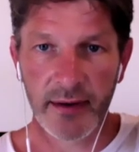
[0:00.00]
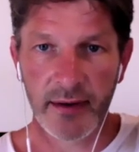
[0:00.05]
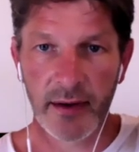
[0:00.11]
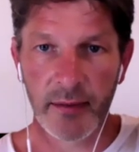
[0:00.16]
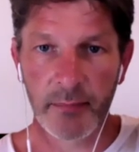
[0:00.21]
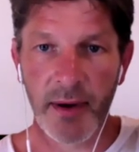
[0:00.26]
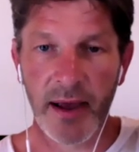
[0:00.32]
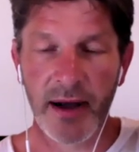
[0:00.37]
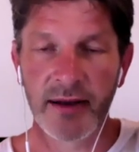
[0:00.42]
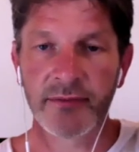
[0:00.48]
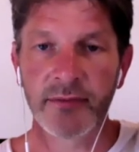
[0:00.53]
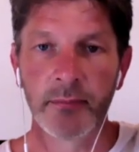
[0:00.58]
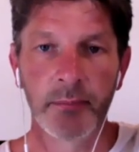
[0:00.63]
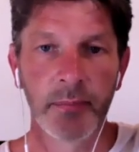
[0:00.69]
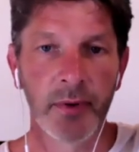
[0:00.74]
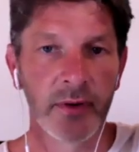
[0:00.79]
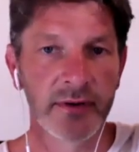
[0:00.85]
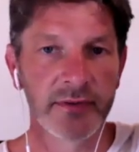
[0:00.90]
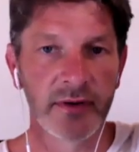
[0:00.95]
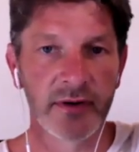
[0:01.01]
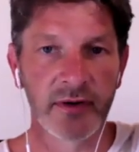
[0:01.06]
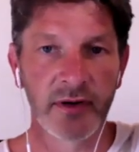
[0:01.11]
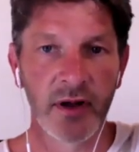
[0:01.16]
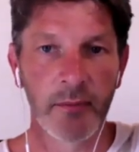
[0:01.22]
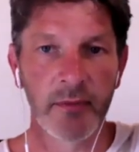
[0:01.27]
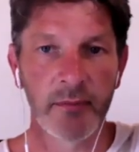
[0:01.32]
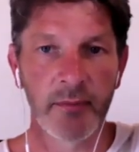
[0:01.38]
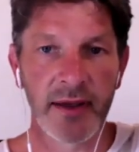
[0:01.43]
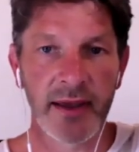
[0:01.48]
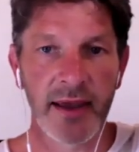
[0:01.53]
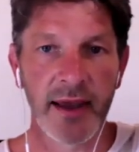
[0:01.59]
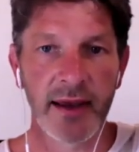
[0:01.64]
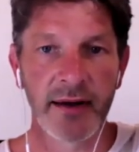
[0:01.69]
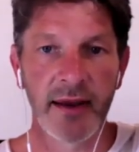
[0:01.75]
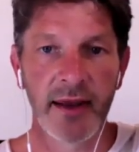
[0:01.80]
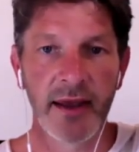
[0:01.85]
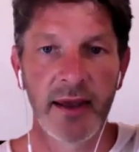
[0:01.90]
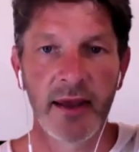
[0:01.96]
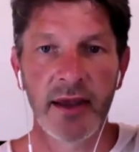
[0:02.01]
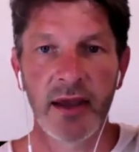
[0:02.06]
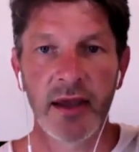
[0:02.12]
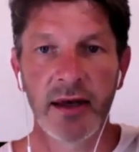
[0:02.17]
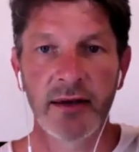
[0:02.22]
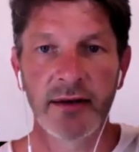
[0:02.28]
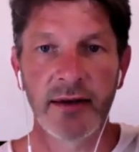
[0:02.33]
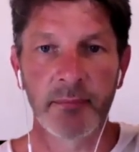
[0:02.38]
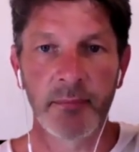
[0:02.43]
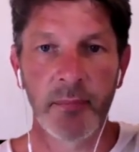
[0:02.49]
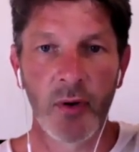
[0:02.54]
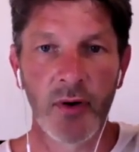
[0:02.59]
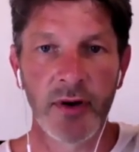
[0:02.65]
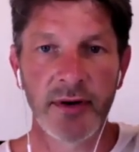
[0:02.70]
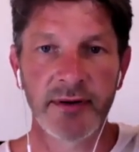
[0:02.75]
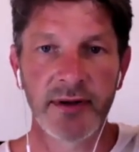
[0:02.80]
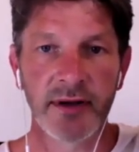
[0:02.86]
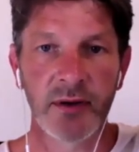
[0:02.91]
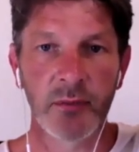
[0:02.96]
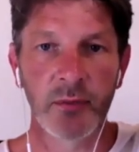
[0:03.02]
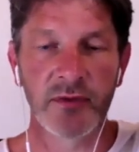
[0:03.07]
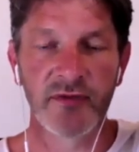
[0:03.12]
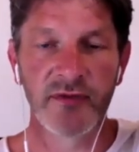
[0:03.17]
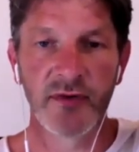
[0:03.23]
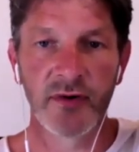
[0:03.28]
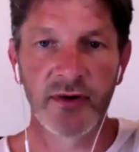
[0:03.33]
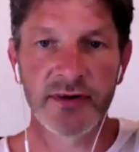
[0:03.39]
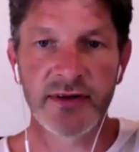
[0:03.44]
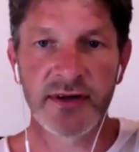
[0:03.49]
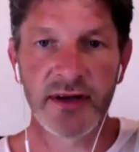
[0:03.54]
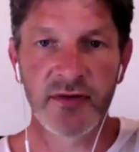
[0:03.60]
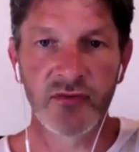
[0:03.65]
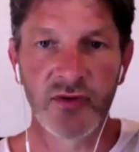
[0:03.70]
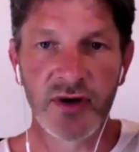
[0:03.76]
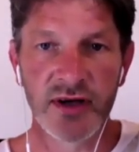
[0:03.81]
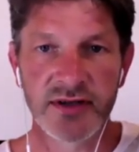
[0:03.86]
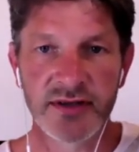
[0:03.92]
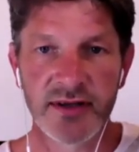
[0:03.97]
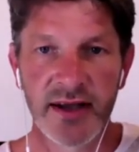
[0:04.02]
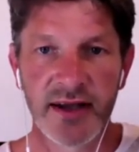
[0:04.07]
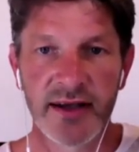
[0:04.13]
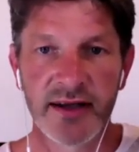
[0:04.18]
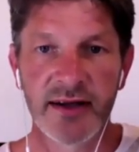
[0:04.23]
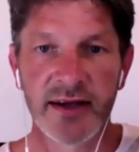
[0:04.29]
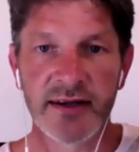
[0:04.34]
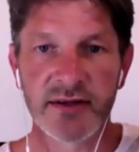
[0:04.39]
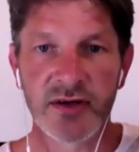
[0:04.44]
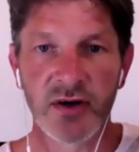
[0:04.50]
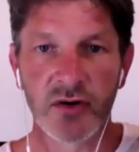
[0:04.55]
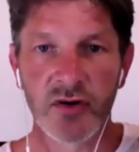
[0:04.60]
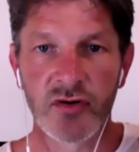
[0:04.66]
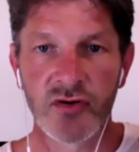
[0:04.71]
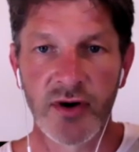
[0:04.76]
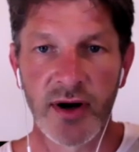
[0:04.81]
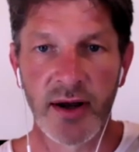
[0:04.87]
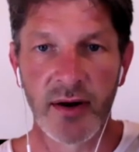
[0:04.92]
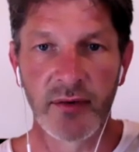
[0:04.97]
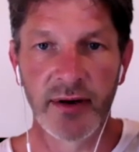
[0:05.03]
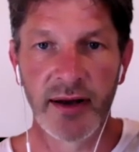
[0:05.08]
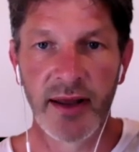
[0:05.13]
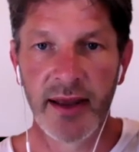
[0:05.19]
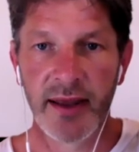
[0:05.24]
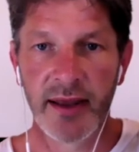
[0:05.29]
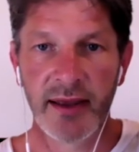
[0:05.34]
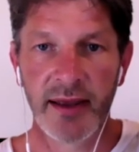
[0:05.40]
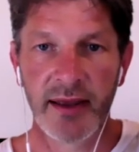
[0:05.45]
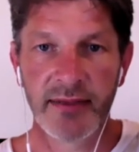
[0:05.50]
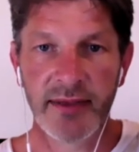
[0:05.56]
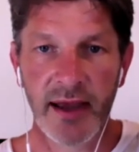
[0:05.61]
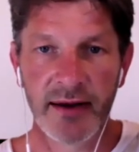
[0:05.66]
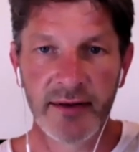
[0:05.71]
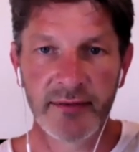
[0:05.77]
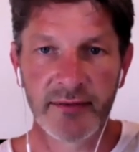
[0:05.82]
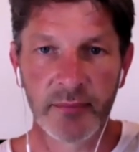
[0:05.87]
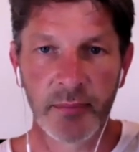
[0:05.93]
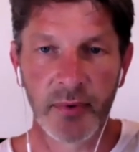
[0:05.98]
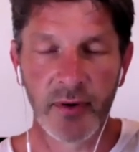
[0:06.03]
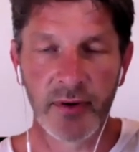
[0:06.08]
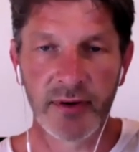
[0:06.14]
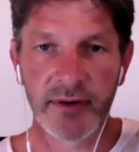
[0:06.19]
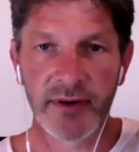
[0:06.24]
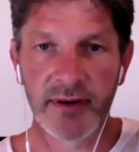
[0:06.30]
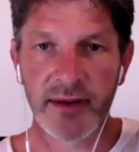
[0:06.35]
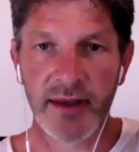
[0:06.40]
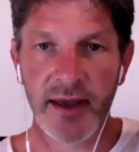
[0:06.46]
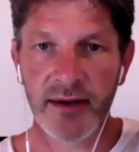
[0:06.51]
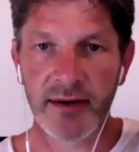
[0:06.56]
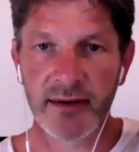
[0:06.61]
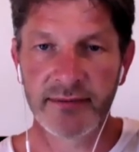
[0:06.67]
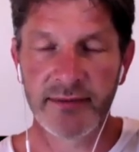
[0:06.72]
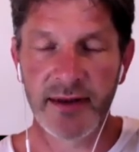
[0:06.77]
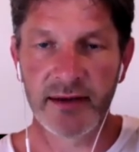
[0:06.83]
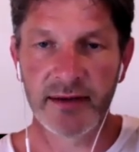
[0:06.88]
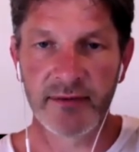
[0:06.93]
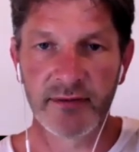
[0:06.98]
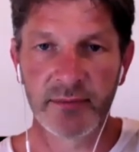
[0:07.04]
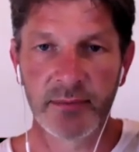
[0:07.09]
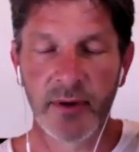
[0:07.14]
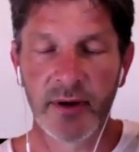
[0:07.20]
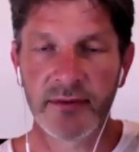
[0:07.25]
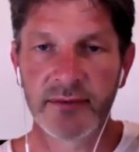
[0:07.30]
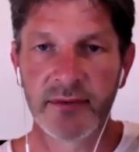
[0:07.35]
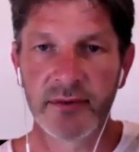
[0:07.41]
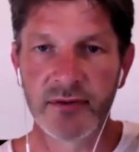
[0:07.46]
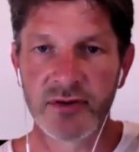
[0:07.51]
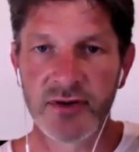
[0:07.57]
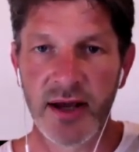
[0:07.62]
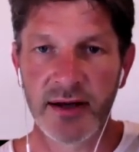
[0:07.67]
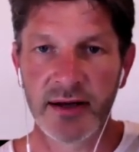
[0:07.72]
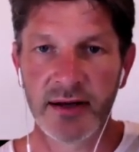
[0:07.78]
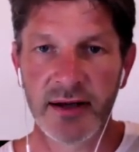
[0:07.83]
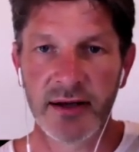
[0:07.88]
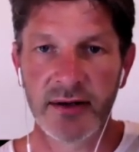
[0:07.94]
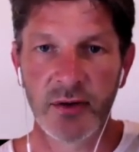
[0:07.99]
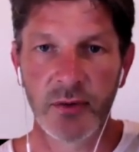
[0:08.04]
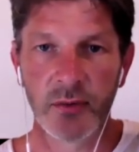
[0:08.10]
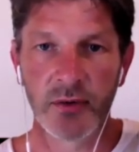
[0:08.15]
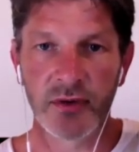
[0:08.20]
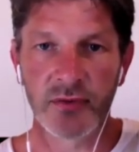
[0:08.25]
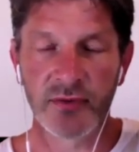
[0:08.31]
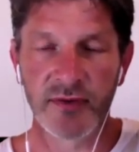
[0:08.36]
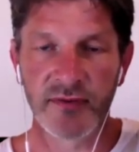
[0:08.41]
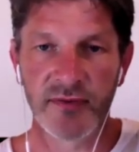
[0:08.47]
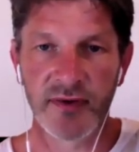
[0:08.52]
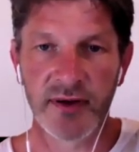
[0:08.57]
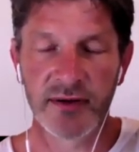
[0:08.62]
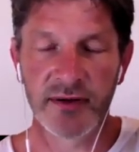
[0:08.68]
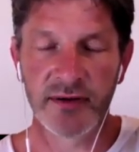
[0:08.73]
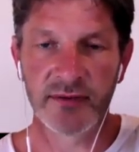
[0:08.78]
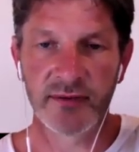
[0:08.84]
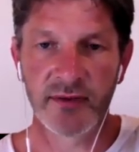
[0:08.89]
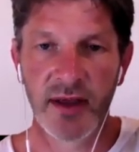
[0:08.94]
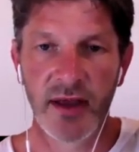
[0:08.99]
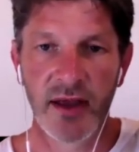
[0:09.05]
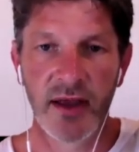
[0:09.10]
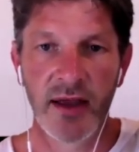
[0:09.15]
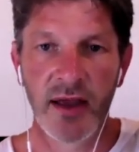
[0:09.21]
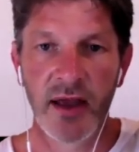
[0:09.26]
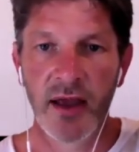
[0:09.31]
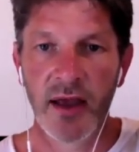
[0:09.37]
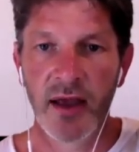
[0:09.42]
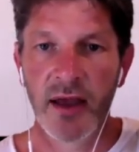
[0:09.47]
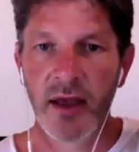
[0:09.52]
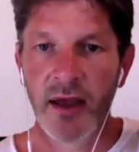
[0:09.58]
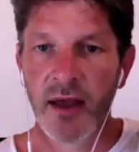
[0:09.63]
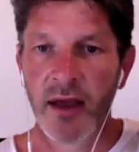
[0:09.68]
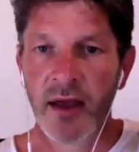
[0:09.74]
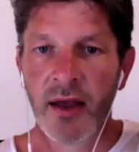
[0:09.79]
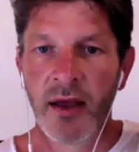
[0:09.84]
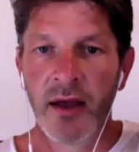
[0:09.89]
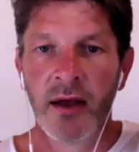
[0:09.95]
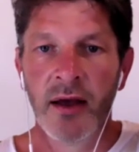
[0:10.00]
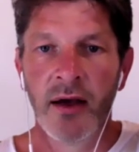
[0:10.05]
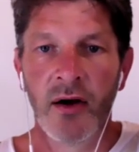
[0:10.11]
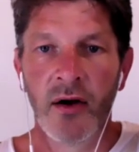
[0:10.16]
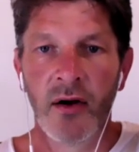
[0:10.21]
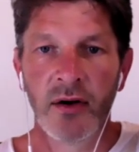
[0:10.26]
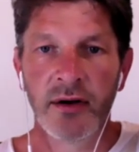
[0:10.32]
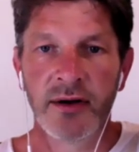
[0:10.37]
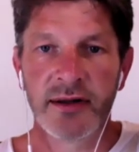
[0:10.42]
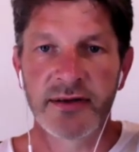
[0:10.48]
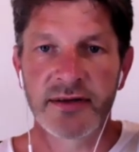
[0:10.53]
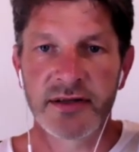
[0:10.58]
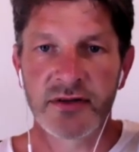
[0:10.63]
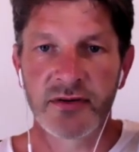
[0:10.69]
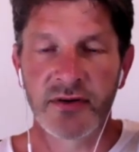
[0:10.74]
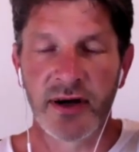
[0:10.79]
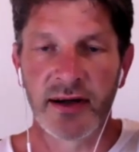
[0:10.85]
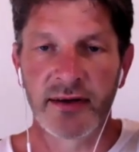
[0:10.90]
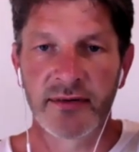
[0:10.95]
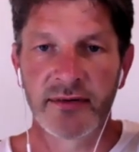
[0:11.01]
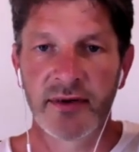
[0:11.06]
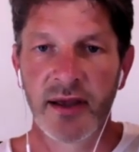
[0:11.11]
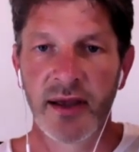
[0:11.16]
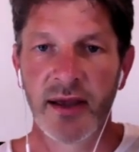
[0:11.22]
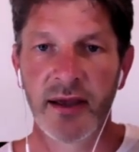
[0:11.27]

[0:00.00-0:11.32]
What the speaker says: a balance of books on the top of my head, the point that it would first reach is your crown. And that is the point. Again, a sense of spot, so gently, 2 or 3 fingers. All this stress.